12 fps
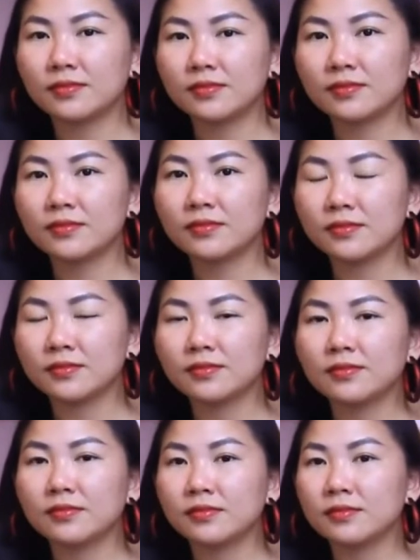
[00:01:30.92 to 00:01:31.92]

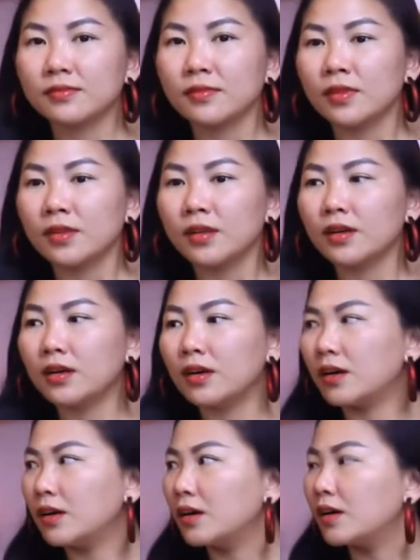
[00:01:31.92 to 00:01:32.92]

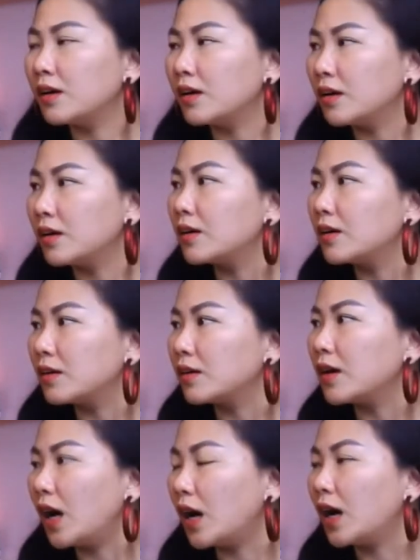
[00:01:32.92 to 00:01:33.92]

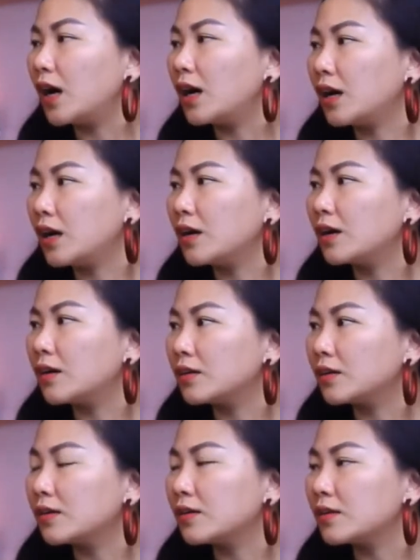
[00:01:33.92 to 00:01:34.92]

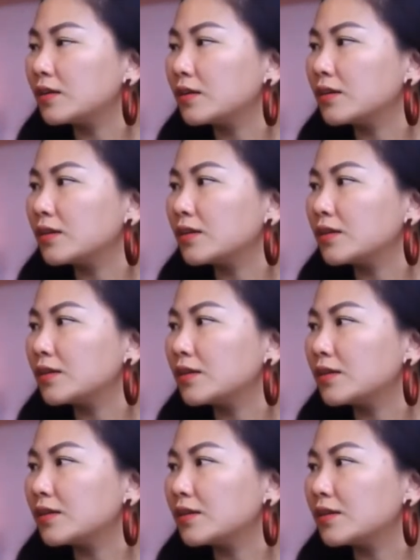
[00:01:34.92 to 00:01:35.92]

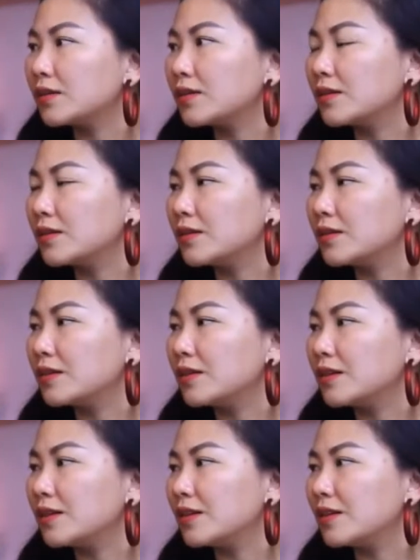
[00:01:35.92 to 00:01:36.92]

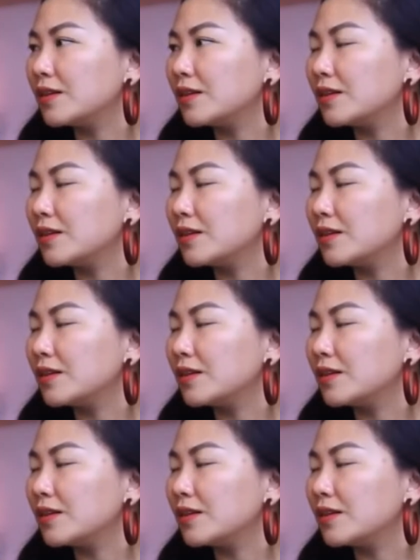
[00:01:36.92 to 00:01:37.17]
The person shown says nothing.